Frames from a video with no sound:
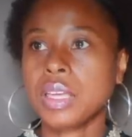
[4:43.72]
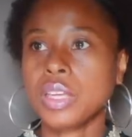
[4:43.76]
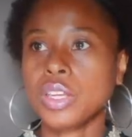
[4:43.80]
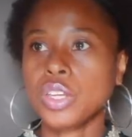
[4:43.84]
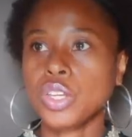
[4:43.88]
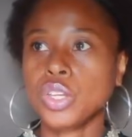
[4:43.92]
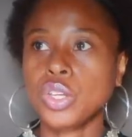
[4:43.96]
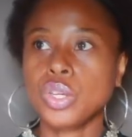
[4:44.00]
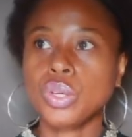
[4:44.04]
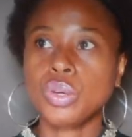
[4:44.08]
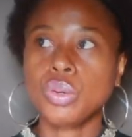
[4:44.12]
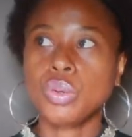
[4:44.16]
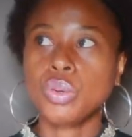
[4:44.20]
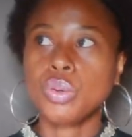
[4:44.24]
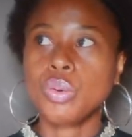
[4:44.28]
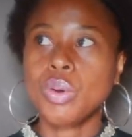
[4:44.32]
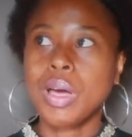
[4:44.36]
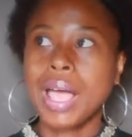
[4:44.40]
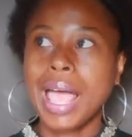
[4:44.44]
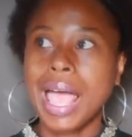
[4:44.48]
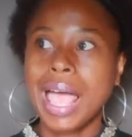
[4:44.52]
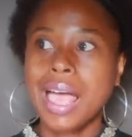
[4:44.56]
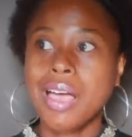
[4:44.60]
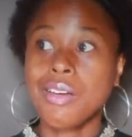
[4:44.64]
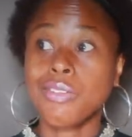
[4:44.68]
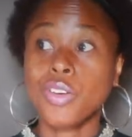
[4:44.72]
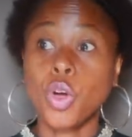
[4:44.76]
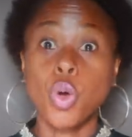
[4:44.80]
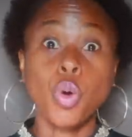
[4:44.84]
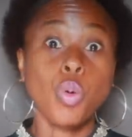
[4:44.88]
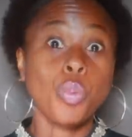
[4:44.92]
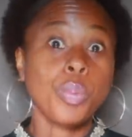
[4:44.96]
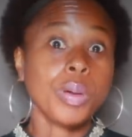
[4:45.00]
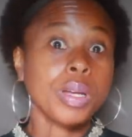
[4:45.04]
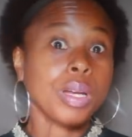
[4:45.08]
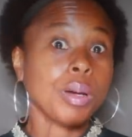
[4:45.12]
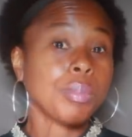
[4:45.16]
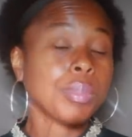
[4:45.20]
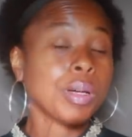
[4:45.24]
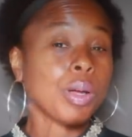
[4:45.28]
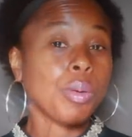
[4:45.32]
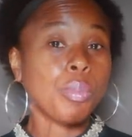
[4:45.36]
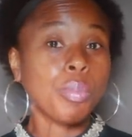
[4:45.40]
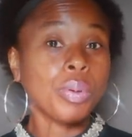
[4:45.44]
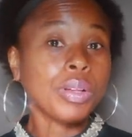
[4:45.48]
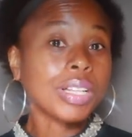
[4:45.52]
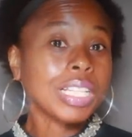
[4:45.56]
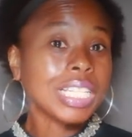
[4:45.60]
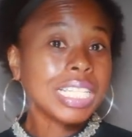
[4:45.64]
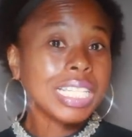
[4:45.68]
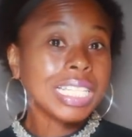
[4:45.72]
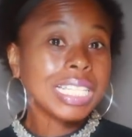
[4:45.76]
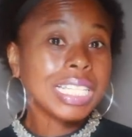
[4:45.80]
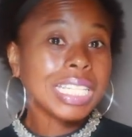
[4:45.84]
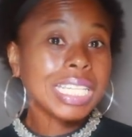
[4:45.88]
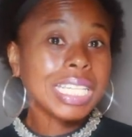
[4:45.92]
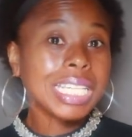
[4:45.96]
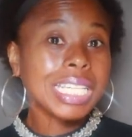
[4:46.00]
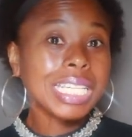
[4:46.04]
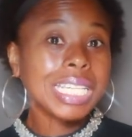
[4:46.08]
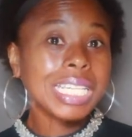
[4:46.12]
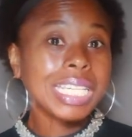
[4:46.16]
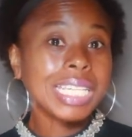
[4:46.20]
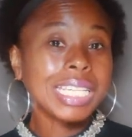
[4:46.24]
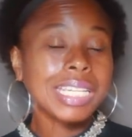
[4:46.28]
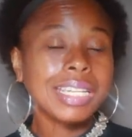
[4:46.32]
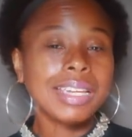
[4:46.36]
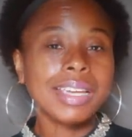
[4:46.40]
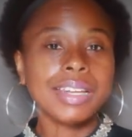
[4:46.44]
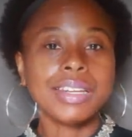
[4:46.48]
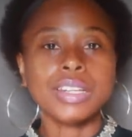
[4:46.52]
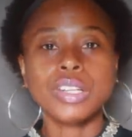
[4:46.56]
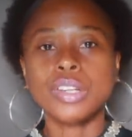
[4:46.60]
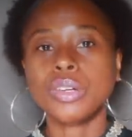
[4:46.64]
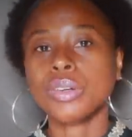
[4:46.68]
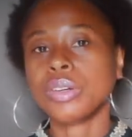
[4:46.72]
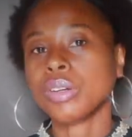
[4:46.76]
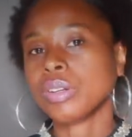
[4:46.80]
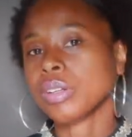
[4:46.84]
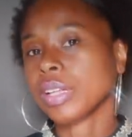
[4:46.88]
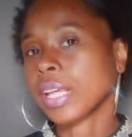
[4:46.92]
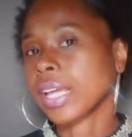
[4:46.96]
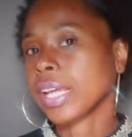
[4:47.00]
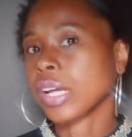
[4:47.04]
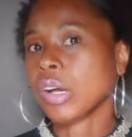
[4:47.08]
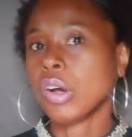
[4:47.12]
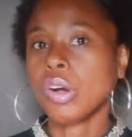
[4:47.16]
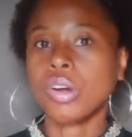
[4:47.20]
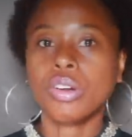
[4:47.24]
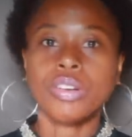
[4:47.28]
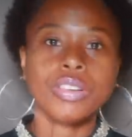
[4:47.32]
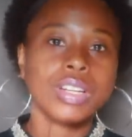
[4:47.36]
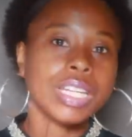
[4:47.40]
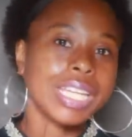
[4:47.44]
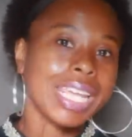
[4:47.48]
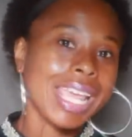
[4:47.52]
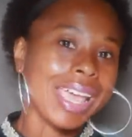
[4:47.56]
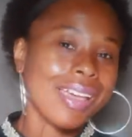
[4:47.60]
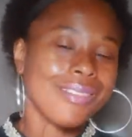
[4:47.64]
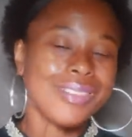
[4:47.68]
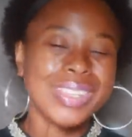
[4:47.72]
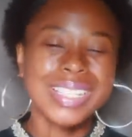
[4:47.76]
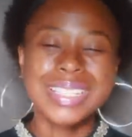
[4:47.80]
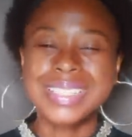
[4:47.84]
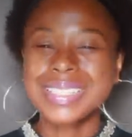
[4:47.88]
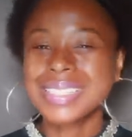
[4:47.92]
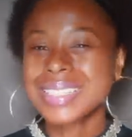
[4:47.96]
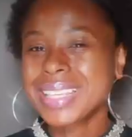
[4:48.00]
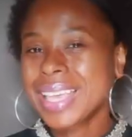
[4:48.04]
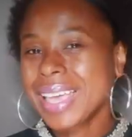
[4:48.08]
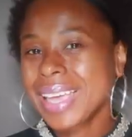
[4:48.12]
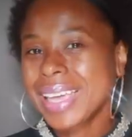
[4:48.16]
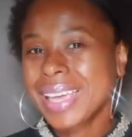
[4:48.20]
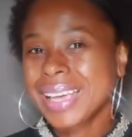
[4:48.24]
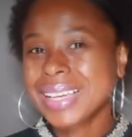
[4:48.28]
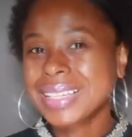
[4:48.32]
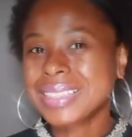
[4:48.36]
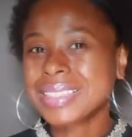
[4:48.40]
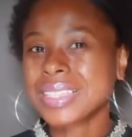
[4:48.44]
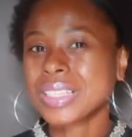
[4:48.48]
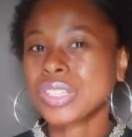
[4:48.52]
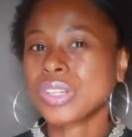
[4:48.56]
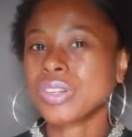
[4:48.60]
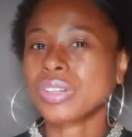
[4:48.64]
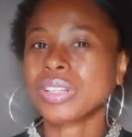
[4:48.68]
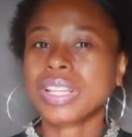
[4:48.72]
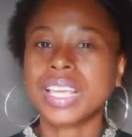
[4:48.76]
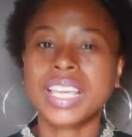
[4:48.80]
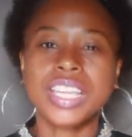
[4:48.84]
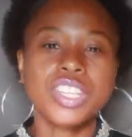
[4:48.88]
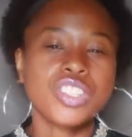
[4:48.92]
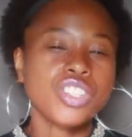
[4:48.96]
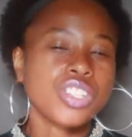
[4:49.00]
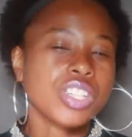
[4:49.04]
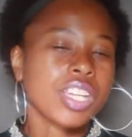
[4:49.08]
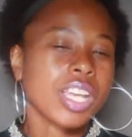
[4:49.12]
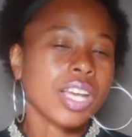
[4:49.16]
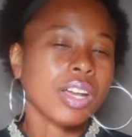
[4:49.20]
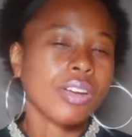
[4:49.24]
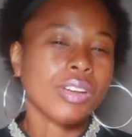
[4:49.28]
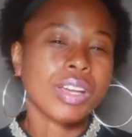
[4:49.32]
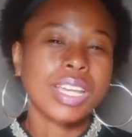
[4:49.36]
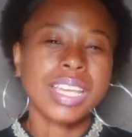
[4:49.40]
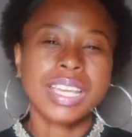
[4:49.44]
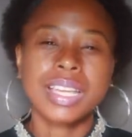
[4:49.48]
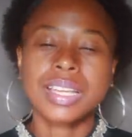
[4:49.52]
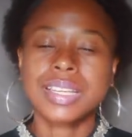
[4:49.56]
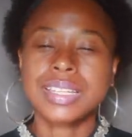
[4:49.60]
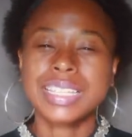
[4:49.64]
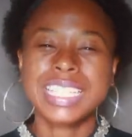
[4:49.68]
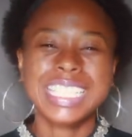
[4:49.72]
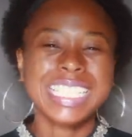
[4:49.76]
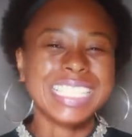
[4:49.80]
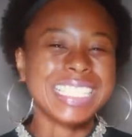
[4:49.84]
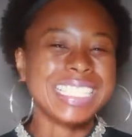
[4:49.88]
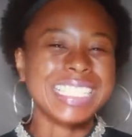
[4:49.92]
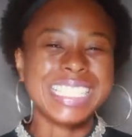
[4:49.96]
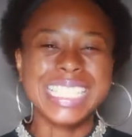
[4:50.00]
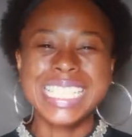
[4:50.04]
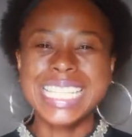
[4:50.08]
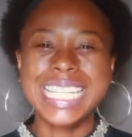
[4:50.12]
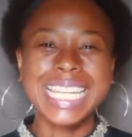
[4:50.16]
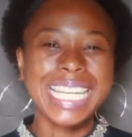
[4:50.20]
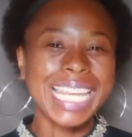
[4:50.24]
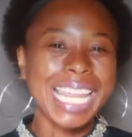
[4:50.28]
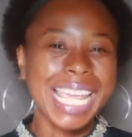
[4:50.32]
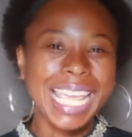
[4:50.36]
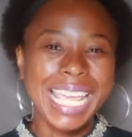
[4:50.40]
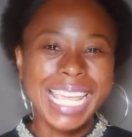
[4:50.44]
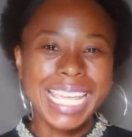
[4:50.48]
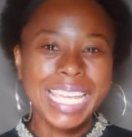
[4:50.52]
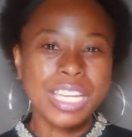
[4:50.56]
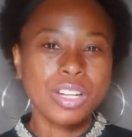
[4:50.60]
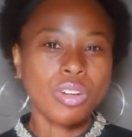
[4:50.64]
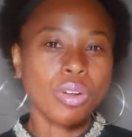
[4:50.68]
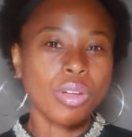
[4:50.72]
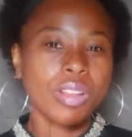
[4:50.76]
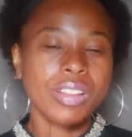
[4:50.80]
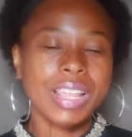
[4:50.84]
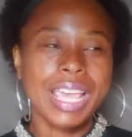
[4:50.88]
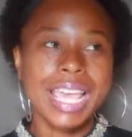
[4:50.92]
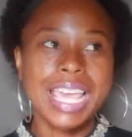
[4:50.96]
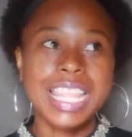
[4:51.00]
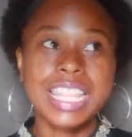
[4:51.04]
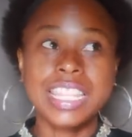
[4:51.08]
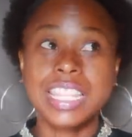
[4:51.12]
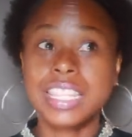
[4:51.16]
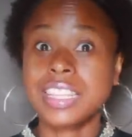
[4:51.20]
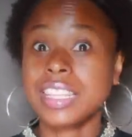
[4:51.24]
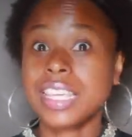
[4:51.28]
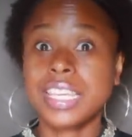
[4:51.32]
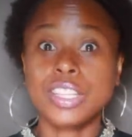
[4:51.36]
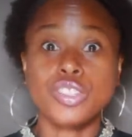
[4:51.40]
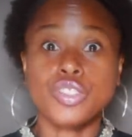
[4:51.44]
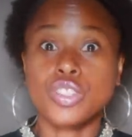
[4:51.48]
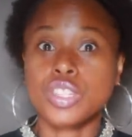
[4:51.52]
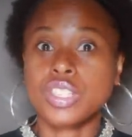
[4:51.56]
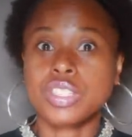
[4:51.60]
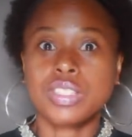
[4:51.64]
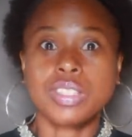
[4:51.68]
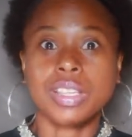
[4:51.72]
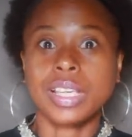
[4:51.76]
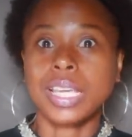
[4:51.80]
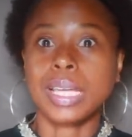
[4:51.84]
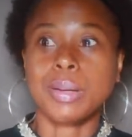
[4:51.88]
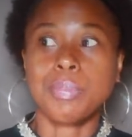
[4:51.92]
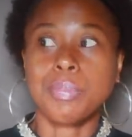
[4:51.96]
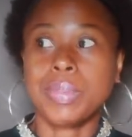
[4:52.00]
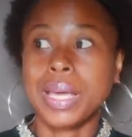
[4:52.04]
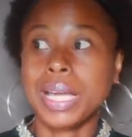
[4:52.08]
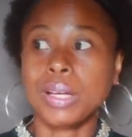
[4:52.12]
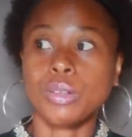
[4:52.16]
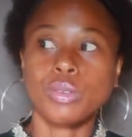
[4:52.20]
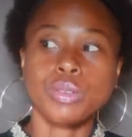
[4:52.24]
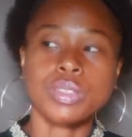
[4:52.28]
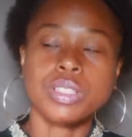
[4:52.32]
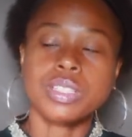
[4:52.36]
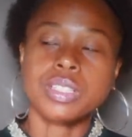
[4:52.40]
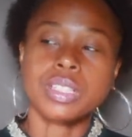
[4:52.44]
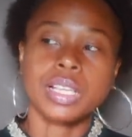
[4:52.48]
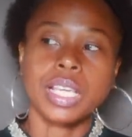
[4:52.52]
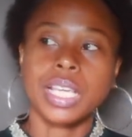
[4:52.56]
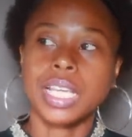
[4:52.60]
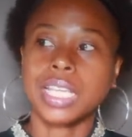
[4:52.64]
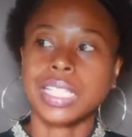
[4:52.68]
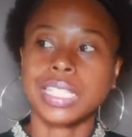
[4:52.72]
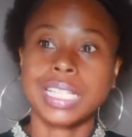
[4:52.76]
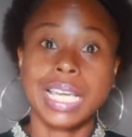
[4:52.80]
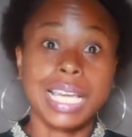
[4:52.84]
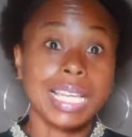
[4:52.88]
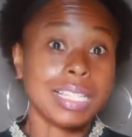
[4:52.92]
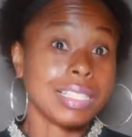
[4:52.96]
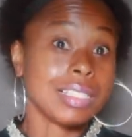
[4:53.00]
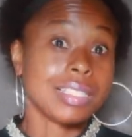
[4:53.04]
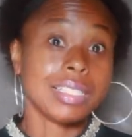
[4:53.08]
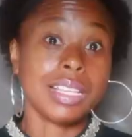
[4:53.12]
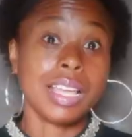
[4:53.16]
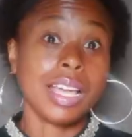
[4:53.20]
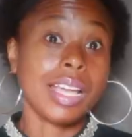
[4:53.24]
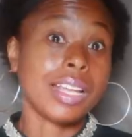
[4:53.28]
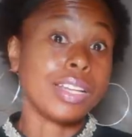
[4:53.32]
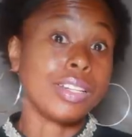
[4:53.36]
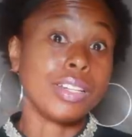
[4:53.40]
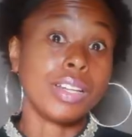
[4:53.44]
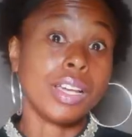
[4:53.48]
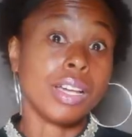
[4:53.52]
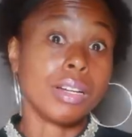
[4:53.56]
you have opened up completely and you're like already having sex and you're like sharing DNA and all that. And then they just like bounce. Like that's like